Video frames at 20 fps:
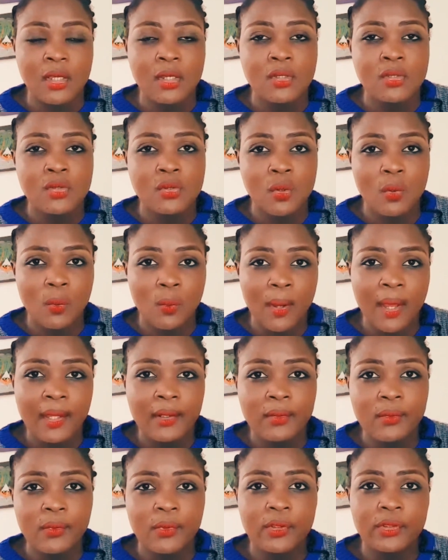So
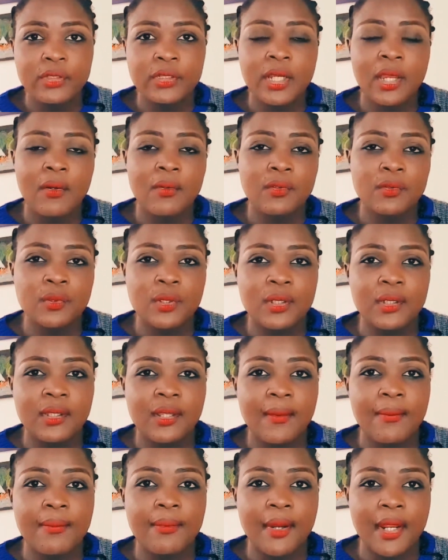one, watch out when
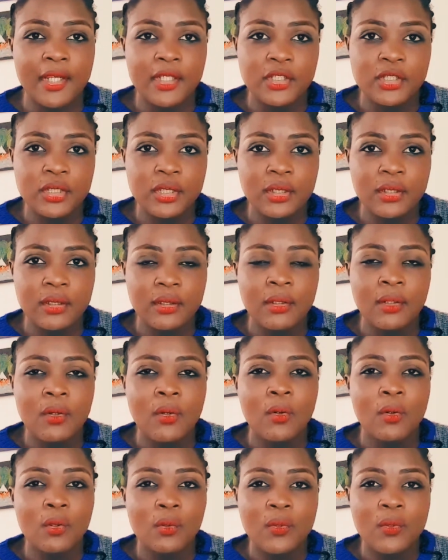they're brushing.
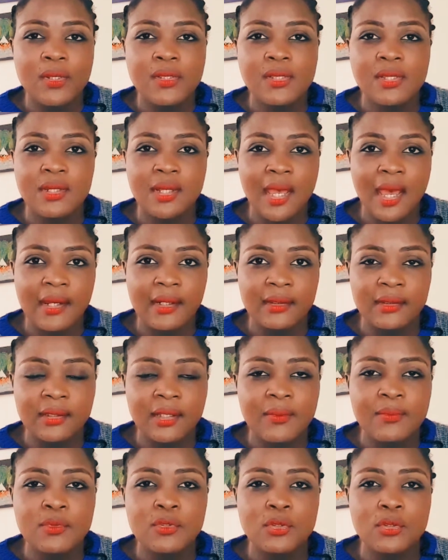Always encourage
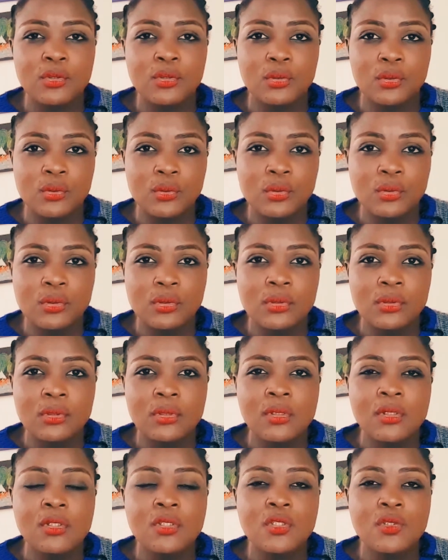them to use
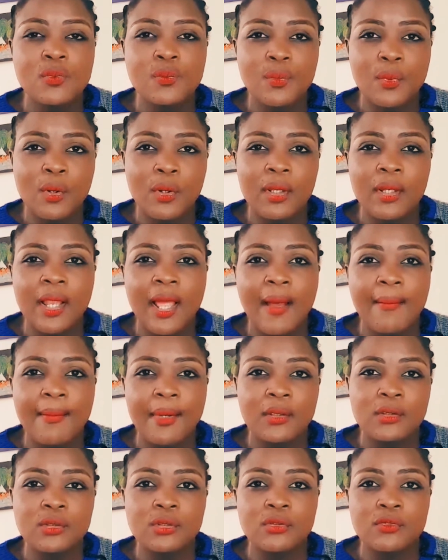small
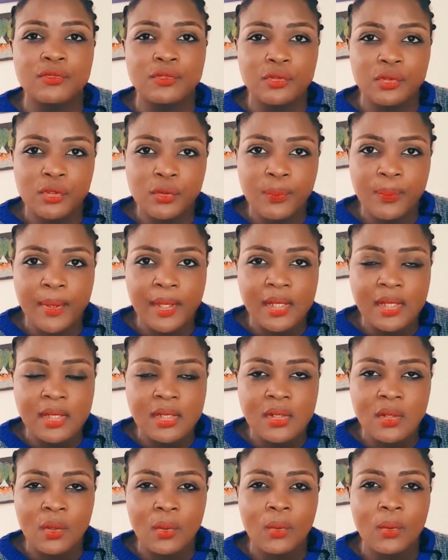amount of toothpaste
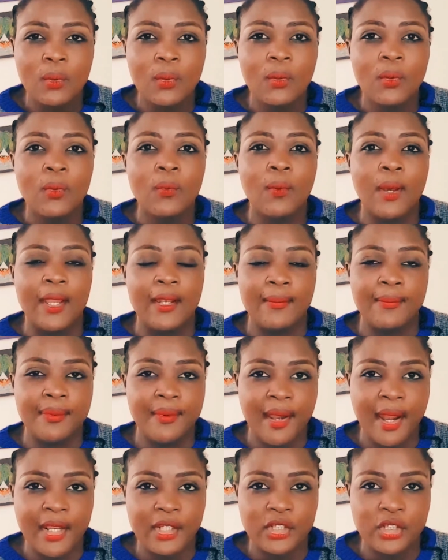while
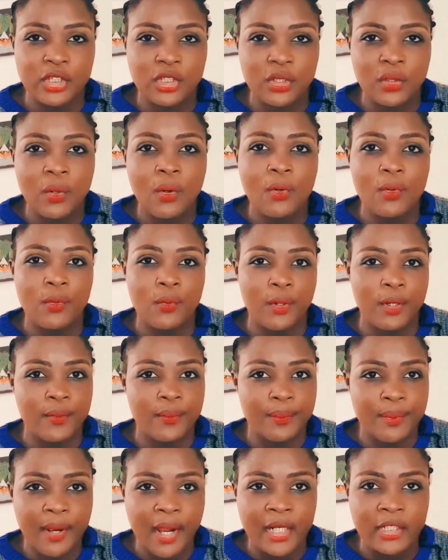brushing or when
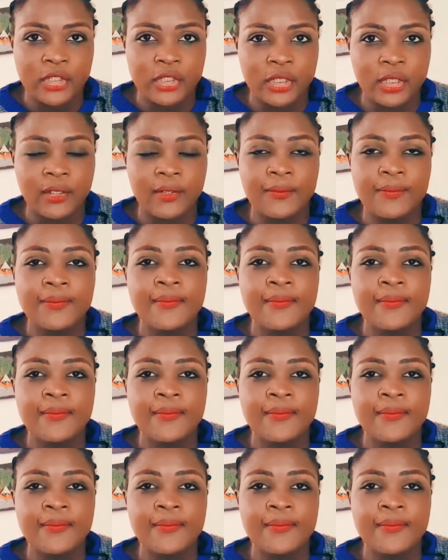brushing.